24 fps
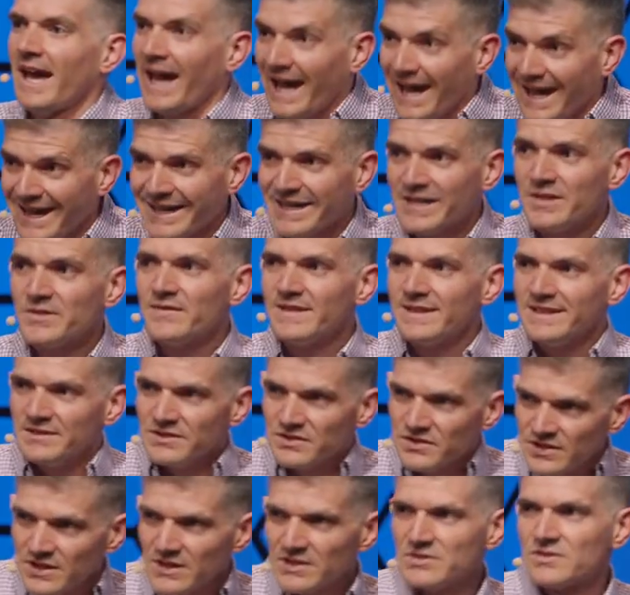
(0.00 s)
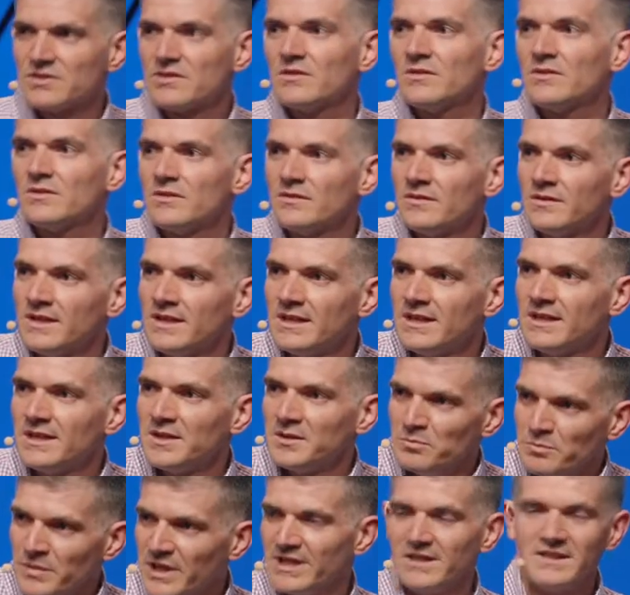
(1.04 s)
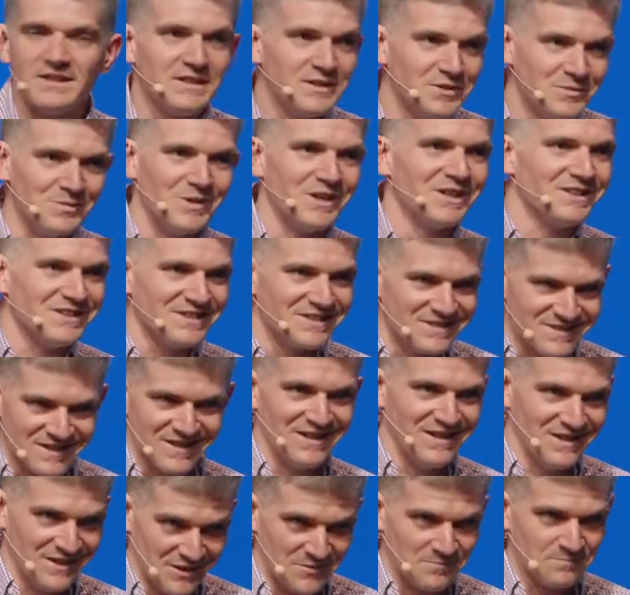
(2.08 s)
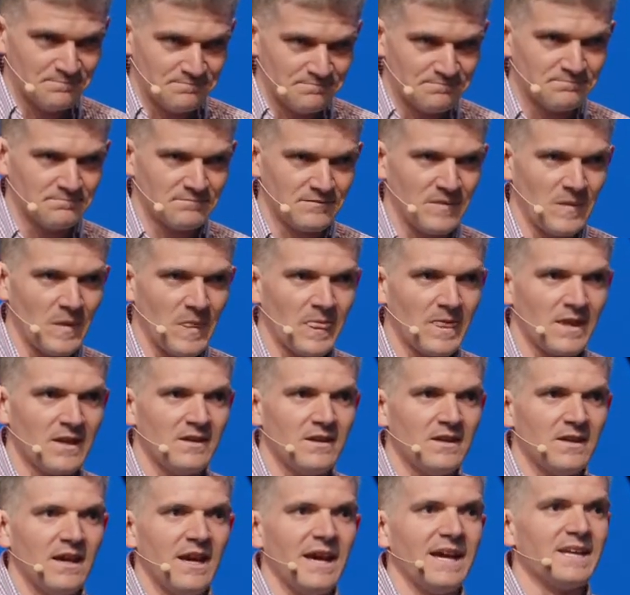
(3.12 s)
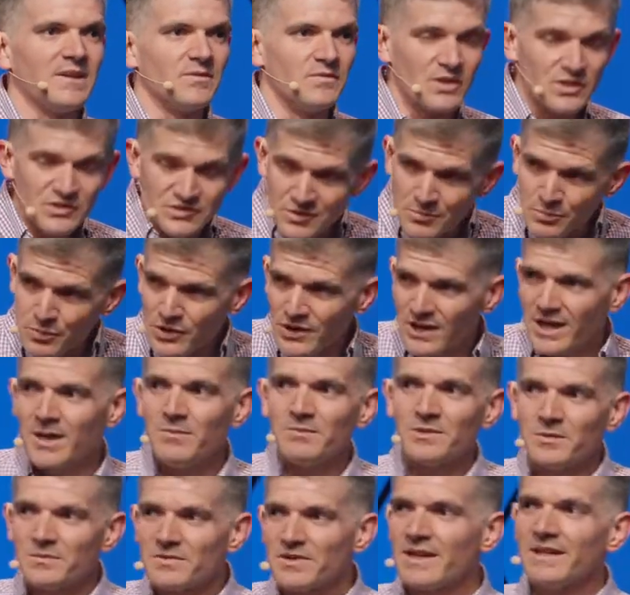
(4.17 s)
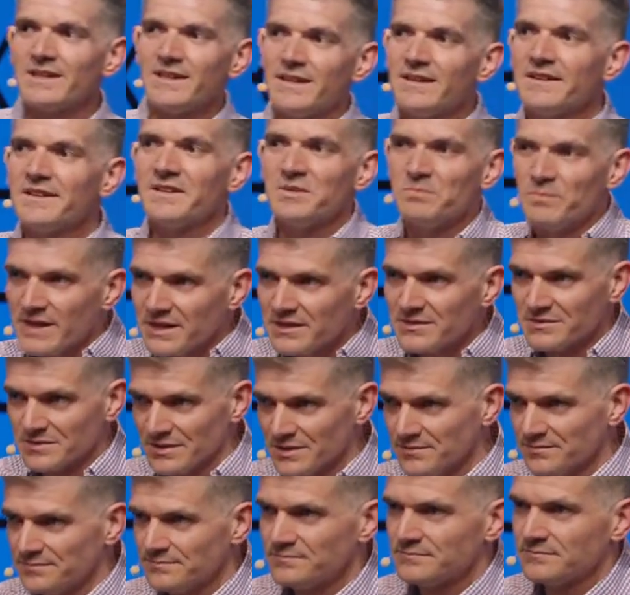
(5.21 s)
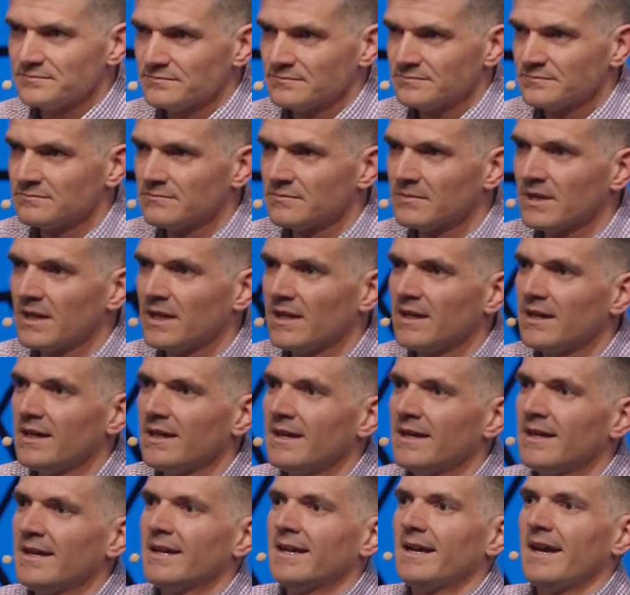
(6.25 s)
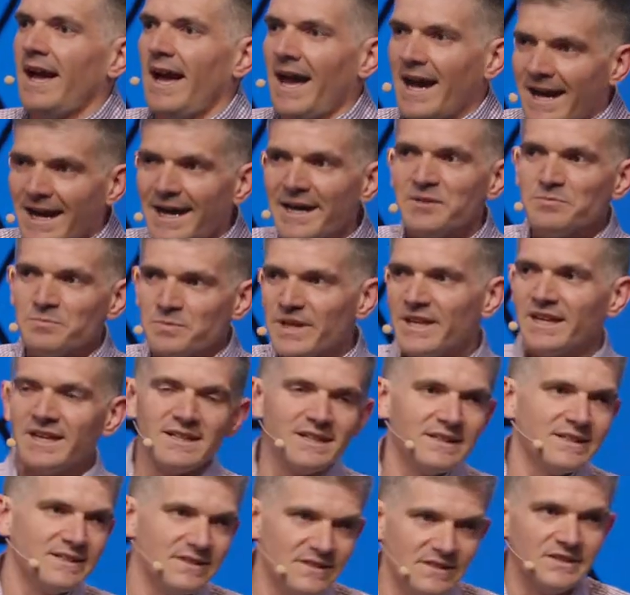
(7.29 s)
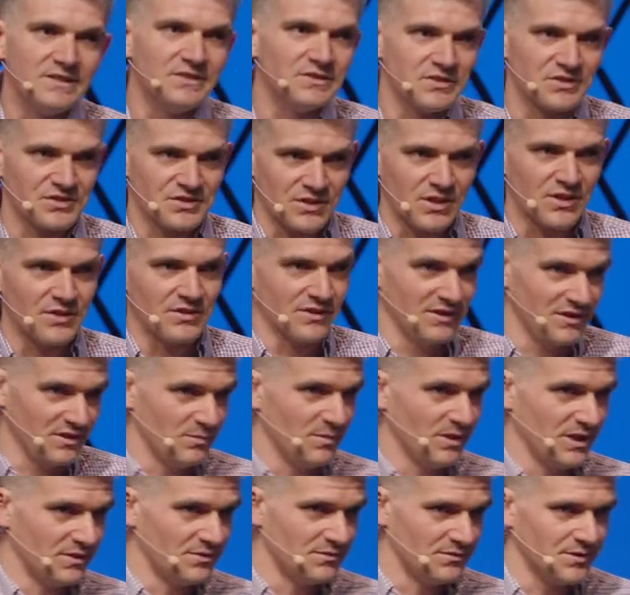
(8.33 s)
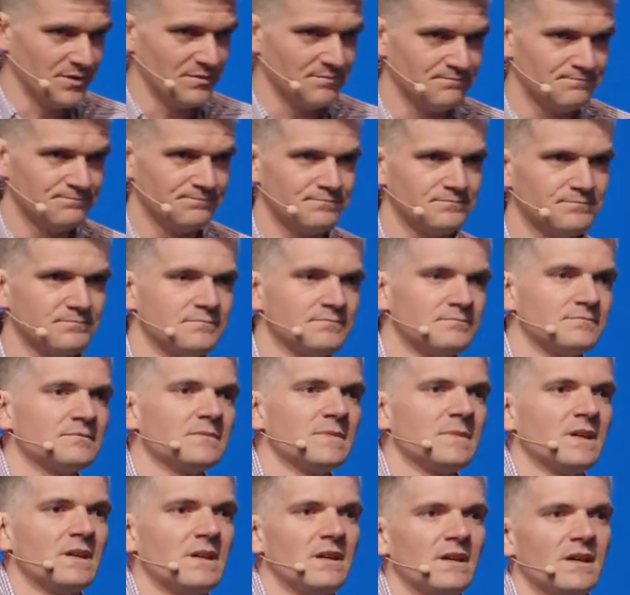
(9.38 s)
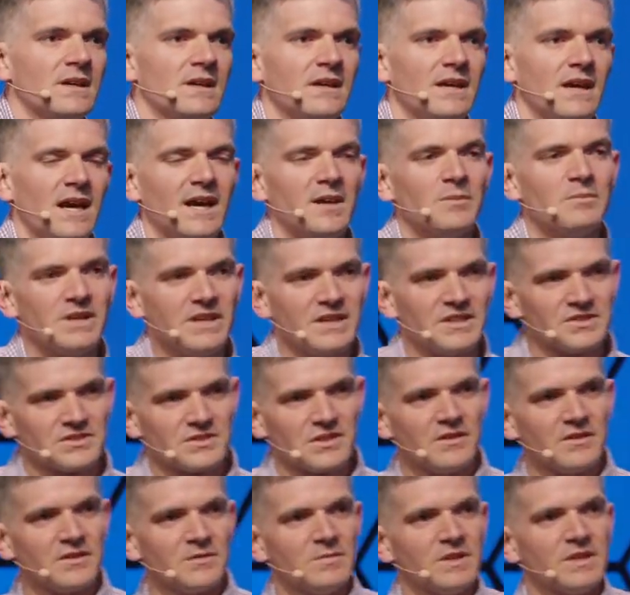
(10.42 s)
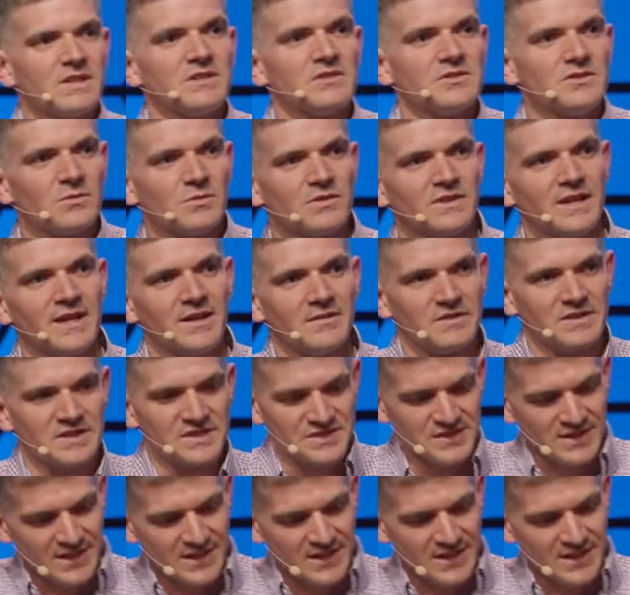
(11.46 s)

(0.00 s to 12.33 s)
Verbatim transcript: have intentional belly to belly time. And if there's a problem right now in the bedroom, I bet it didn't start in the bedroom. I bet it started because you weren't having the